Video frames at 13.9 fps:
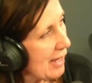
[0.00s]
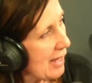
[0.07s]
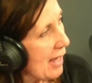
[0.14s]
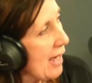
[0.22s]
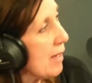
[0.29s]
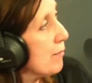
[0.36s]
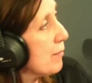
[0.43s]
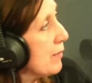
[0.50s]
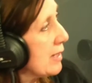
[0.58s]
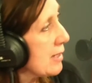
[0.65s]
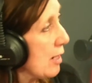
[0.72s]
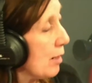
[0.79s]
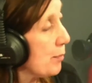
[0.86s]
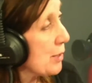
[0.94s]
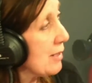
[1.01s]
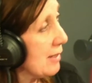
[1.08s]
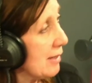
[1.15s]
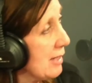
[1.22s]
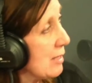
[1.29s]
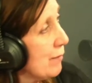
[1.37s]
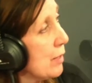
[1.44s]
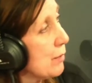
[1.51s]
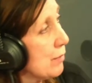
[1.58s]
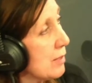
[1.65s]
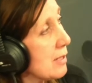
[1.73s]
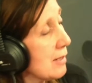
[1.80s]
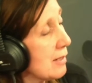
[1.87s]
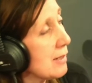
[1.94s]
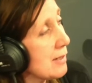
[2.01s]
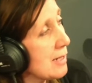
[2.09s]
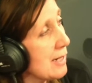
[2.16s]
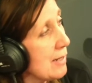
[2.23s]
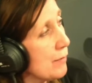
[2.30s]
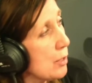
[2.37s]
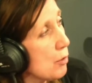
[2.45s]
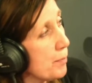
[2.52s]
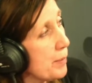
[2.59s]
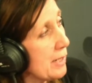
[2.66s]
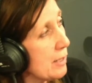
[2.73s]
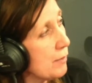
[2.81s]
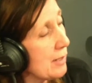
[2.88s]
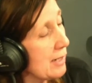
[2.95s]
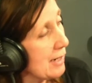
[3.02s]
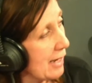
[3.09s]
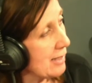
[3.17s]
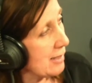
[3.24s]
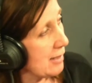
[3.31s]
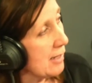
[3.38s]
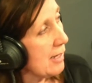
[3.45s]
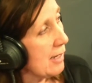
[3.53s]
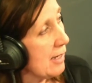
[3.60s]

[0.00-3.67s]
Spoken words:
They have interpreted this vote to leave the European Union as